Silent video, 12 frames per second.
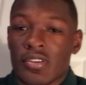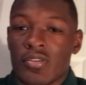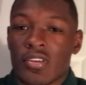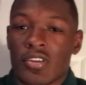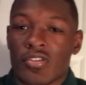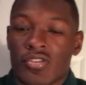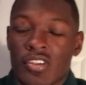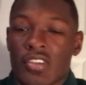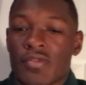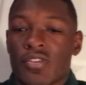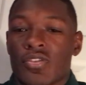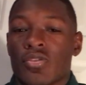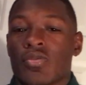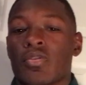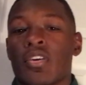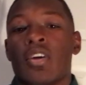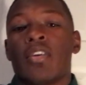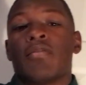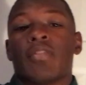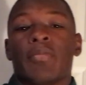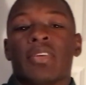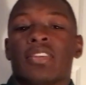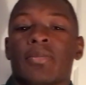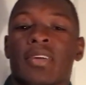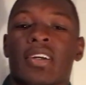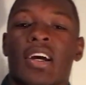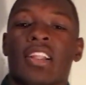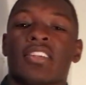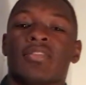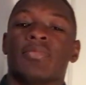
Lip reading: you know, to transfer to from Mississippi College.